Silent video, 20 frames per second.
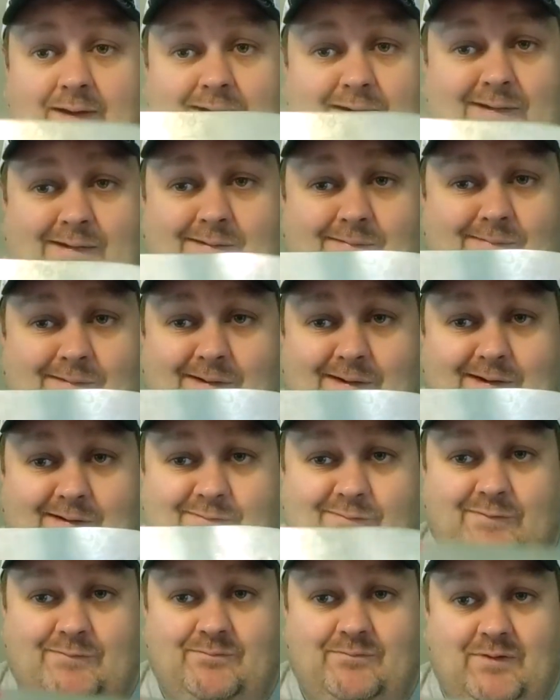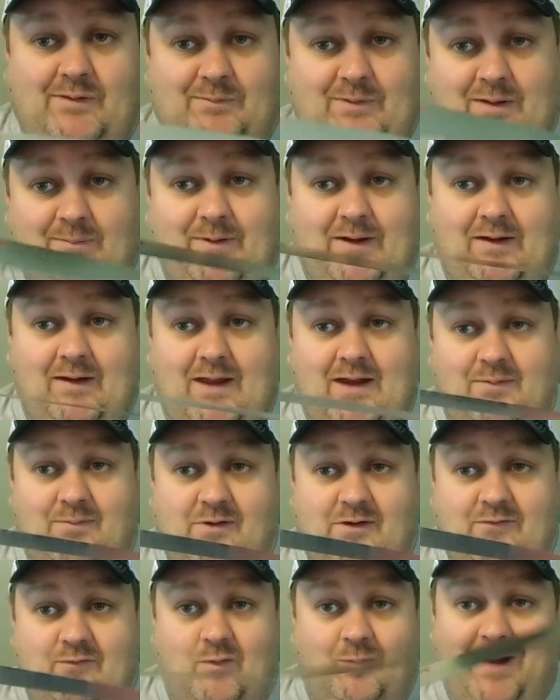I ain't getting rid of them. I pay a lot of
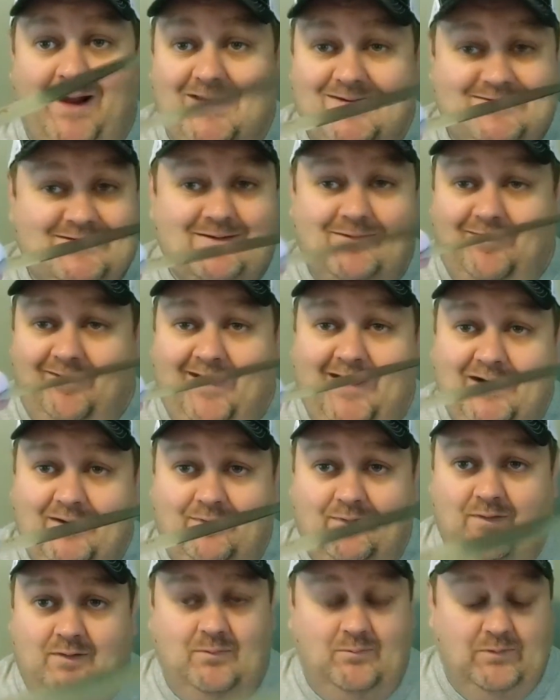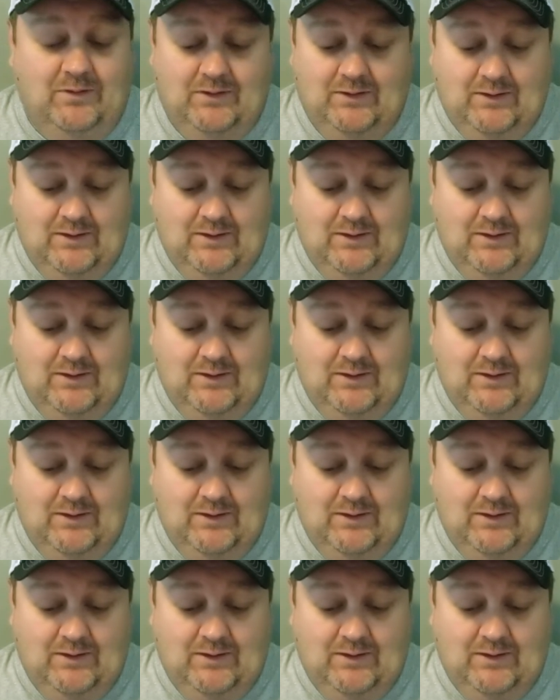money for them. I still like them.